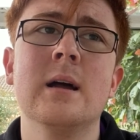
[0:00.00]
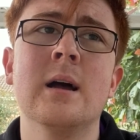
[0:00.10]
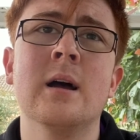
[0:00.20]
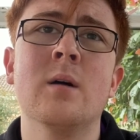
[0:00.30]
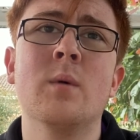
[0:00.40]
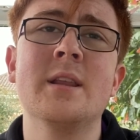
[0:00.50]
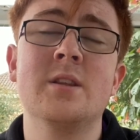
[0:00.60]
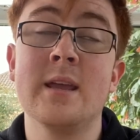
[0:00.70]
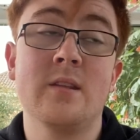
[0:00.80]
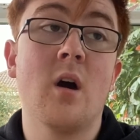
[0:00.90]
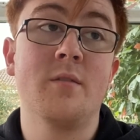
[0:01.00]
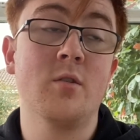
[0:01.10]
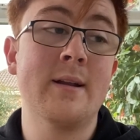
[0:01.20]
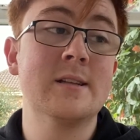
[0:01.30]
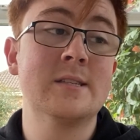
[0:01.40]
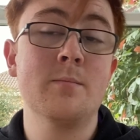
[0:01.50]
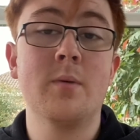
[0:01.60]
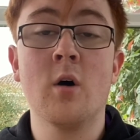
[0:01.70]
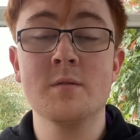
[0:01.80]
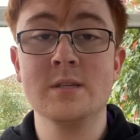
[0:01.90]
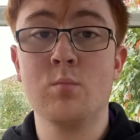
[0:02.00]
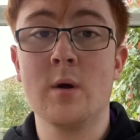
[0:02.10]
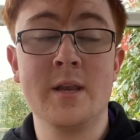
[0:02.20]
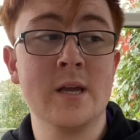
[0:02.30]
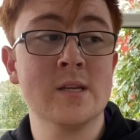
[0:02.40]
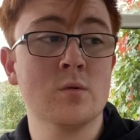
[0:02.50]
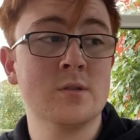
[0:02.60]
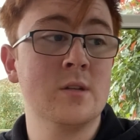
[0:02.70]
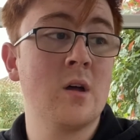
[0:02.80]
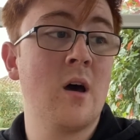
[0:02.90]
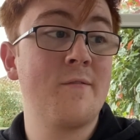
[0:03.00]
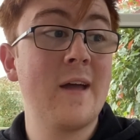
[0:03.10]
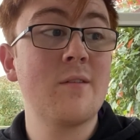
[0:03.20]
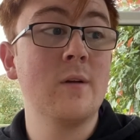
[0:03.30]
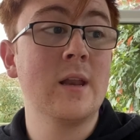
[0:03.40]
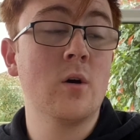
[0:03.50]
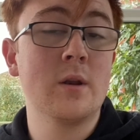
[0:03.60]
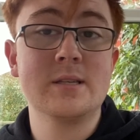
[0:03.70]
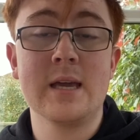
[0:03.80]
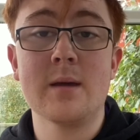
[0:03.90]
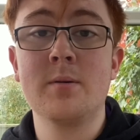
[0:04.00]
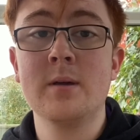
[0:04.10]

when he dived horrendously, but obviously Buendia's wasn't a dive. Thankfully, Ollie Skip